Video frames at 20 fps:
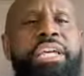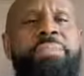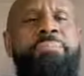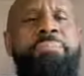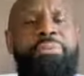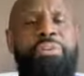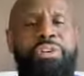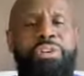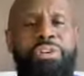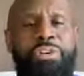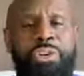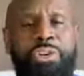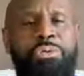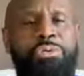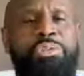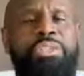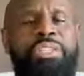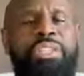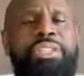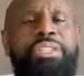It
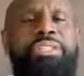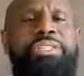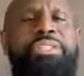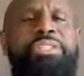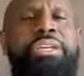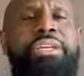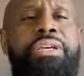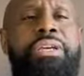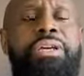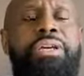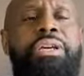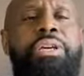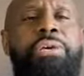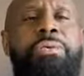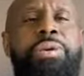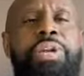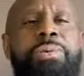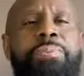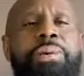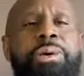produces
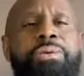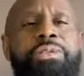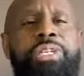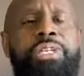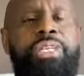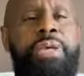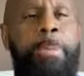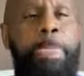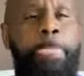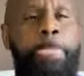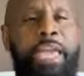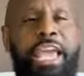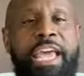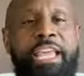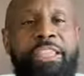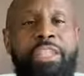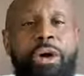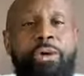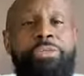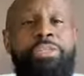lewd emotions.
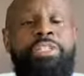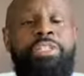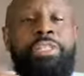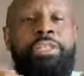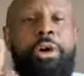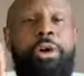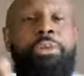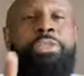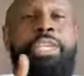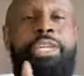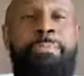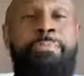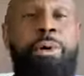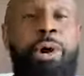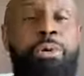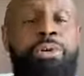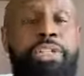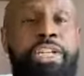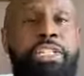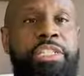And those, those
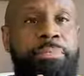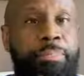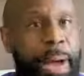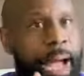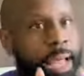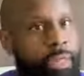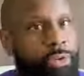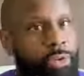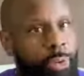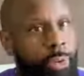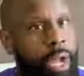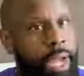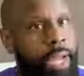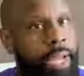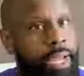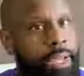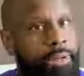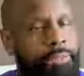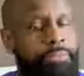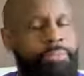emotions, by the
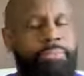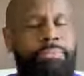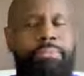way,